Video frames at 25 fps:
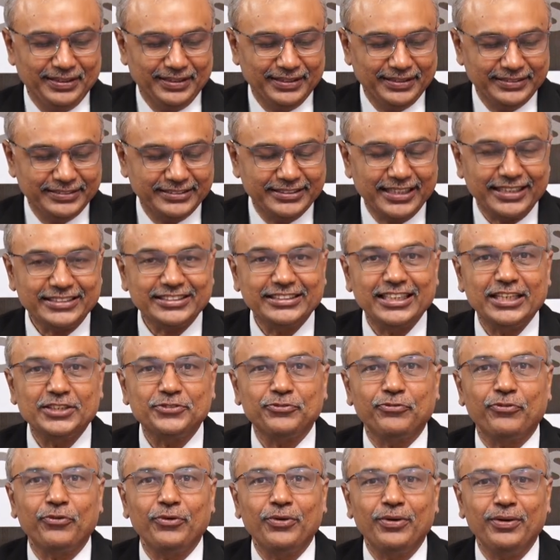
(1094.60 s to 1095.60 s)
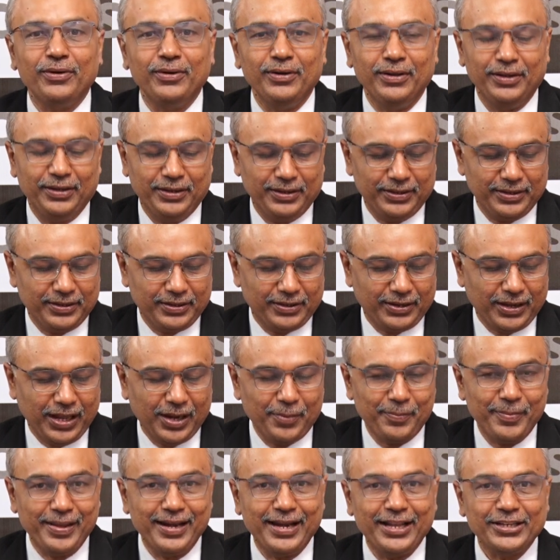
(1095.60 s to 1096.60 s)
Successful
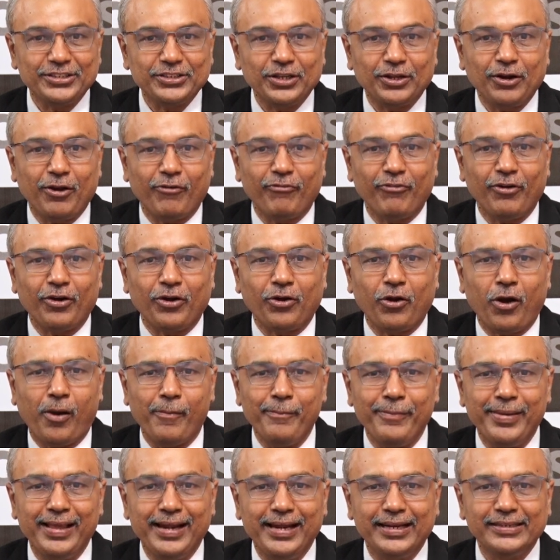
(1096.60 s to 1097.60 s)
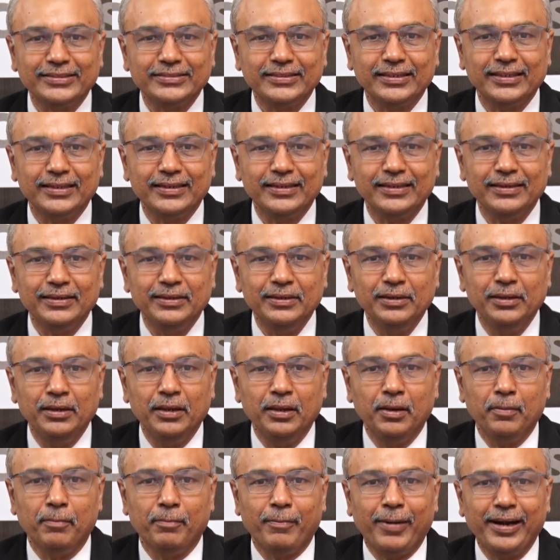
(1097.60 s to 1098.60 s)
culmination of a combination.
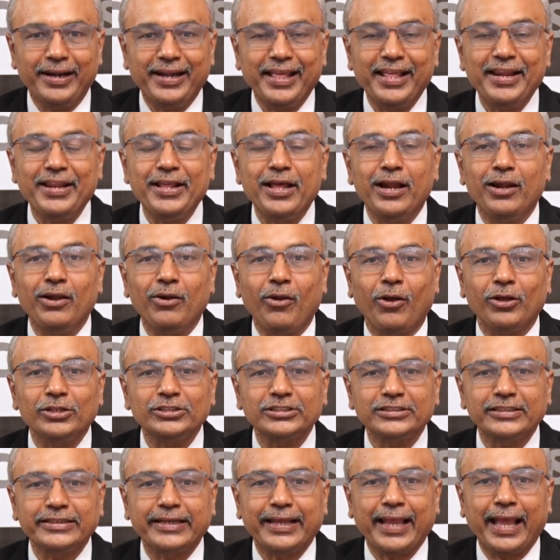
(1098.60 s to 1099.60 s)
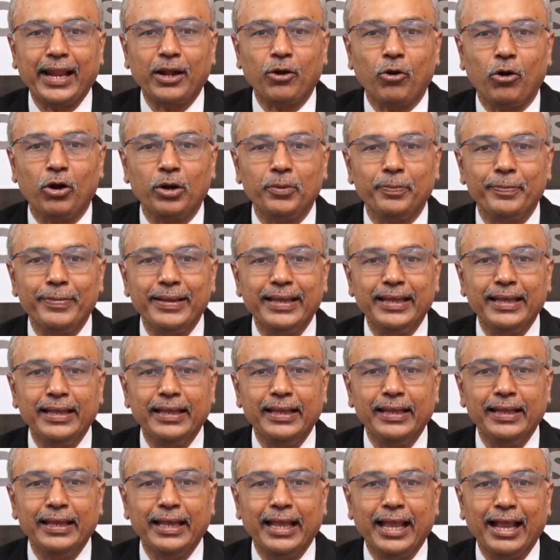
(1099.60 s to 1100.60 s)
Material loss cannot
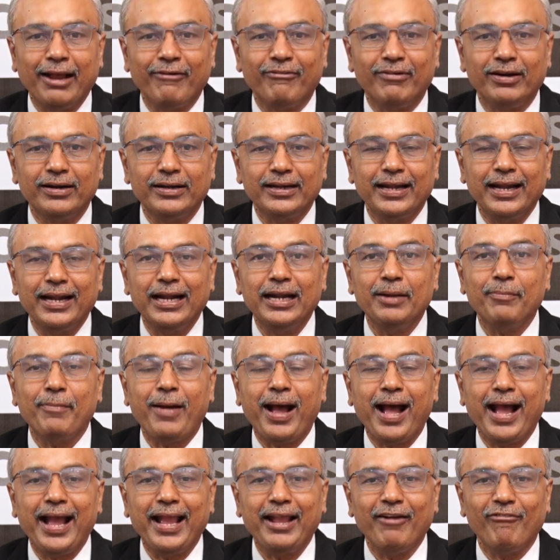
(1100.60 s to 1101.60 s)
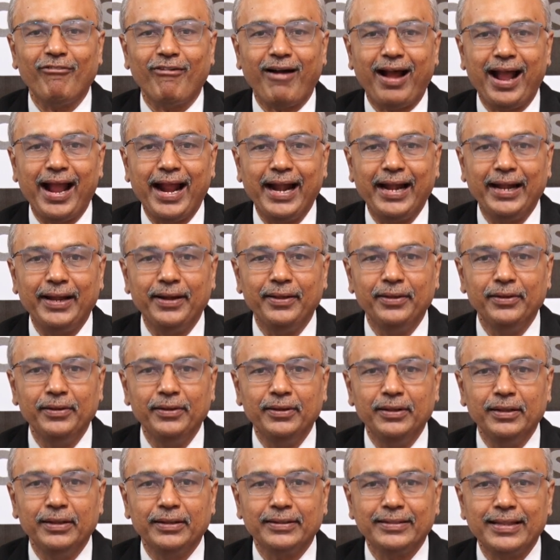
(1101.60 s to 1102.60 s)
be averted by white.
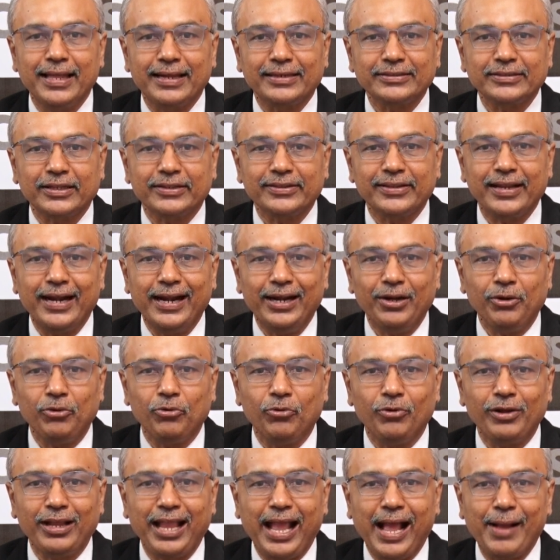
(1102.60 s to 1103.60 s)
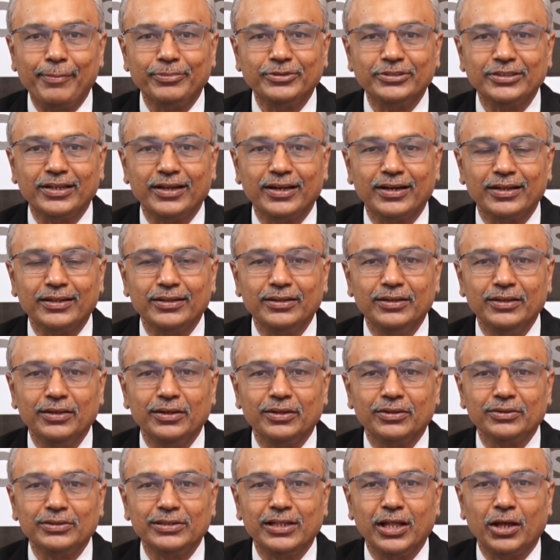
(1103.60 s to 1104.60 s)
There is a threat to capture
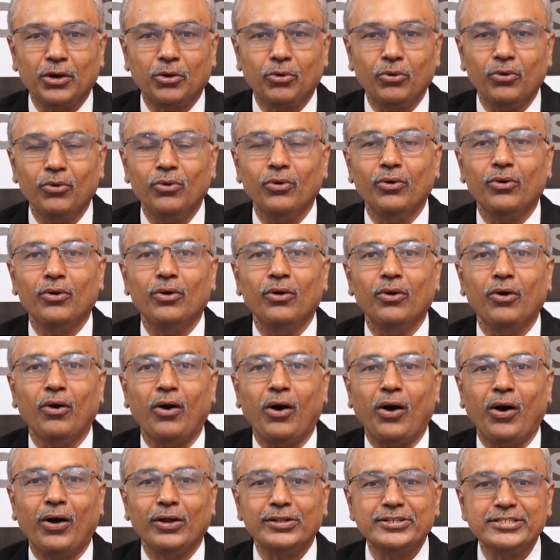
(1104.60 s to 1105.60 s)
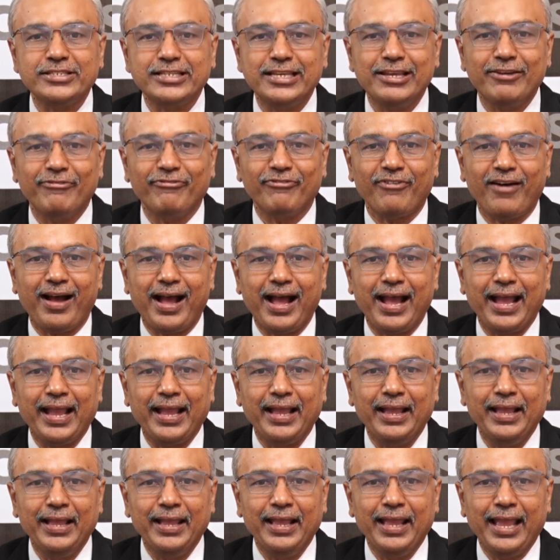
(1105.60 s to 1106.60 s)
the rook on g5,
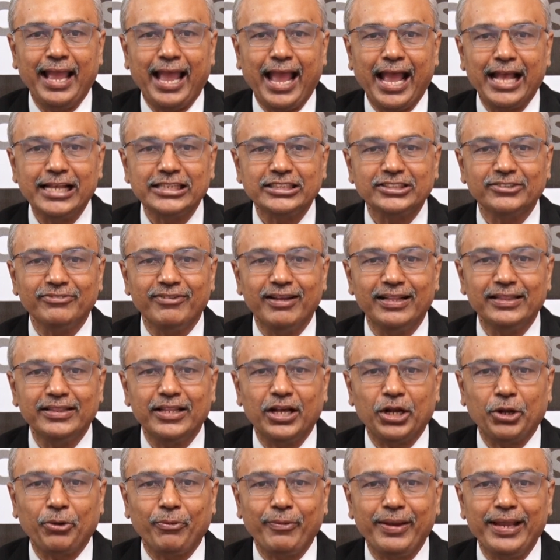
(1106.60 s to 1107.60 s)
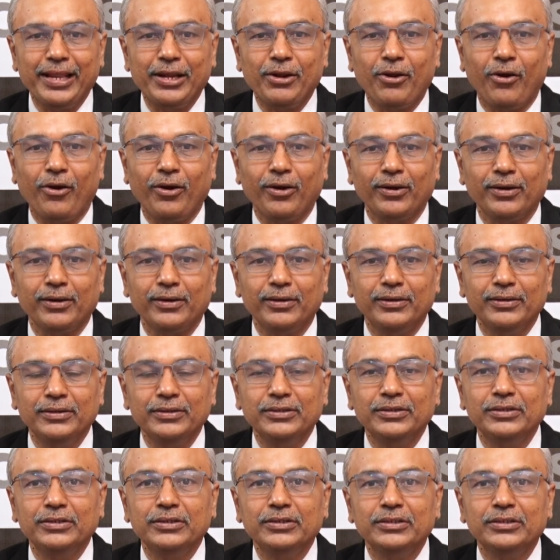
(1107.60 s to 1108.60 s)
as well the queen on
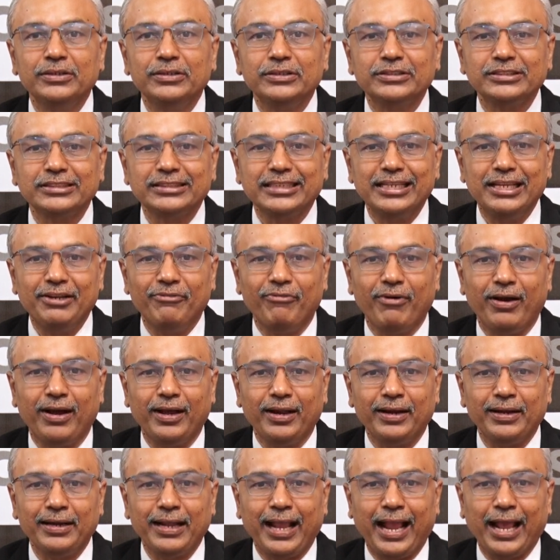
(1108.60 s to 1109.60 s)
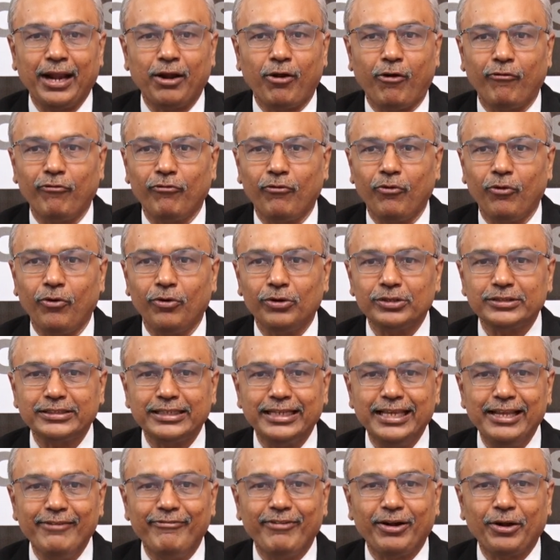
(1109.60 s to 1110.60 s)
c1, and of course
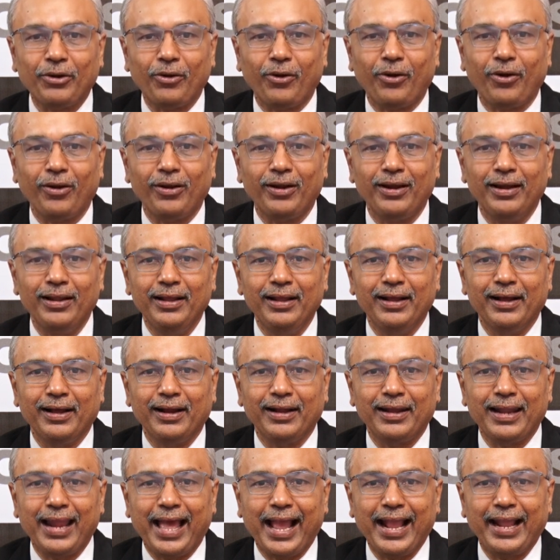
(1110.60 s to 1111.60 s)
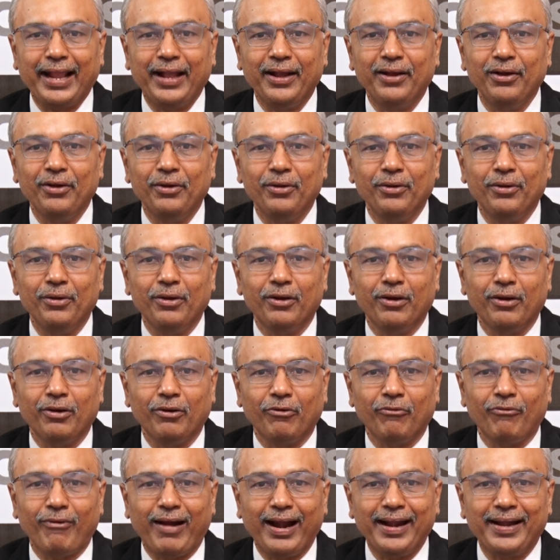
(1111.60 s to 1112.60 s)
if at all
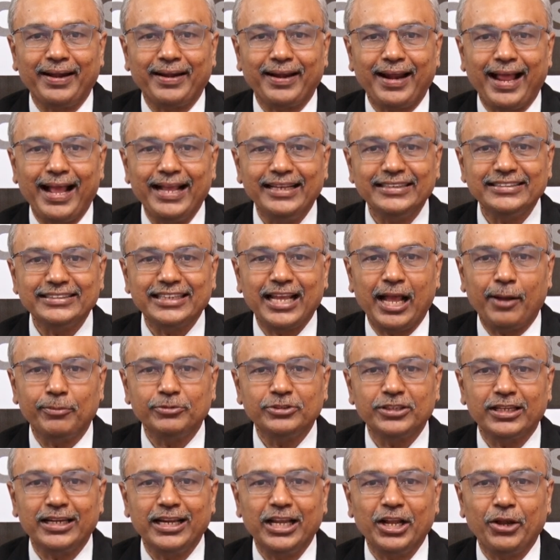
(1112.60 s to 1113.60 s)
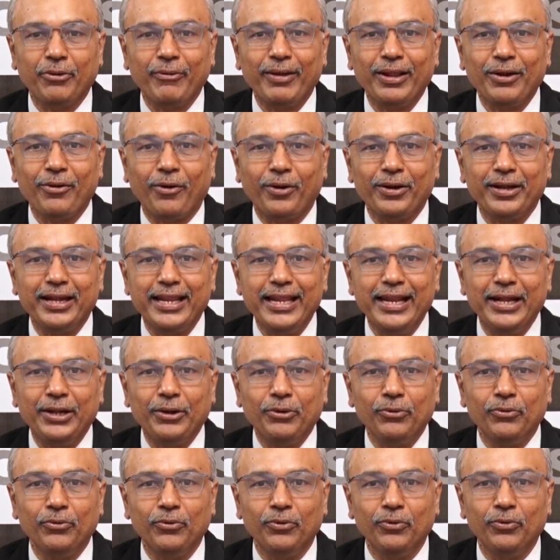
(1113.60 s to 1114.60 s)
white tries capturing queen on
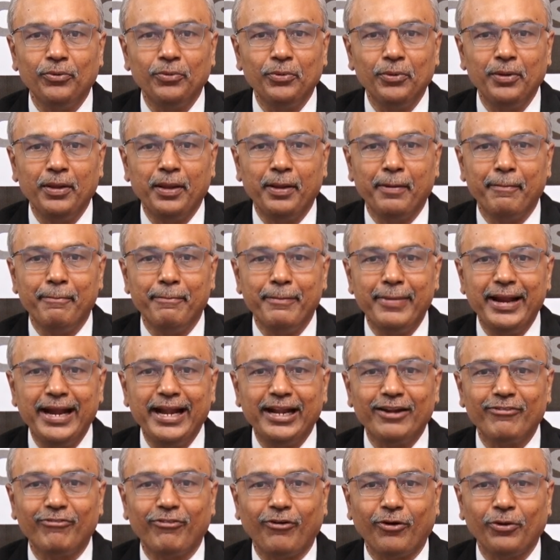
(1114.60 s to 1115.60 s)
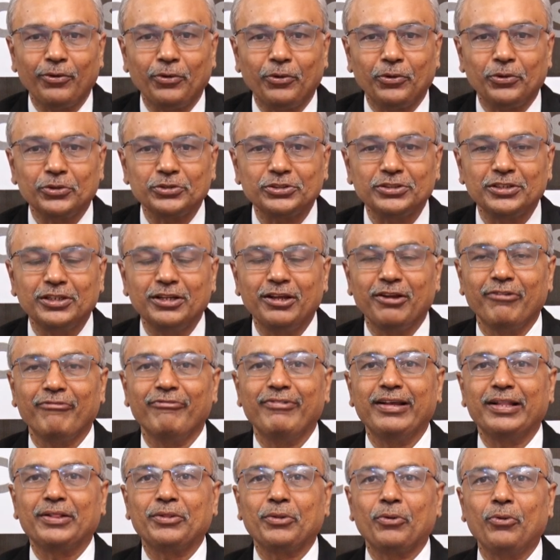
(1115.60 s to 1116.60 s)
d2, mate follows
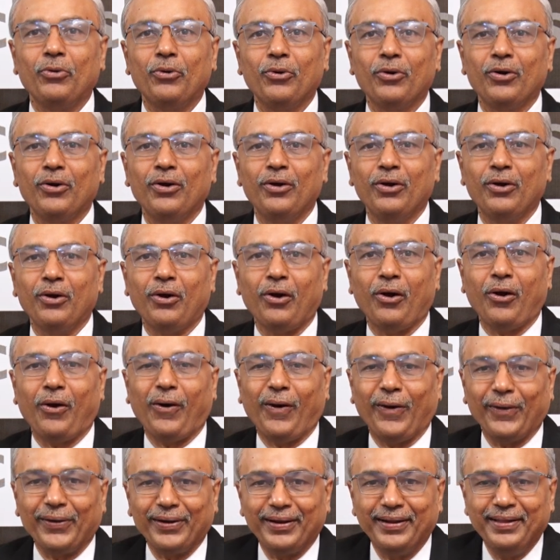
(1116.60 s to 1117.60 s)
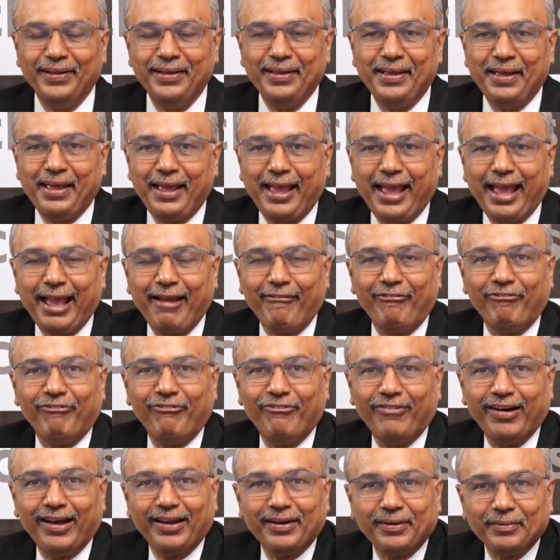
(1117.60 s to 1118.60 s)
with rook on
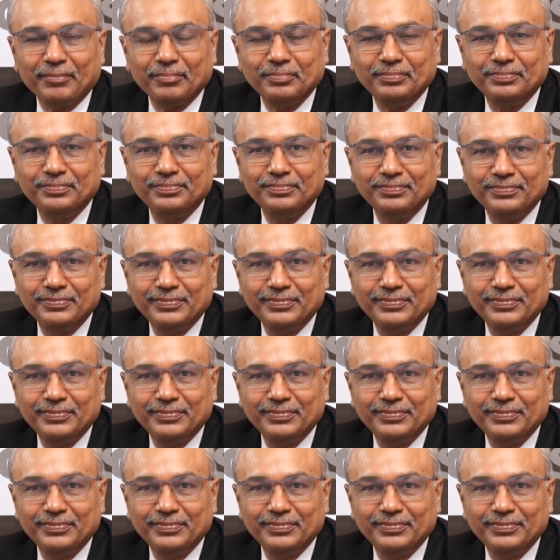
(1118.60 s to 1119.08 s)
f1.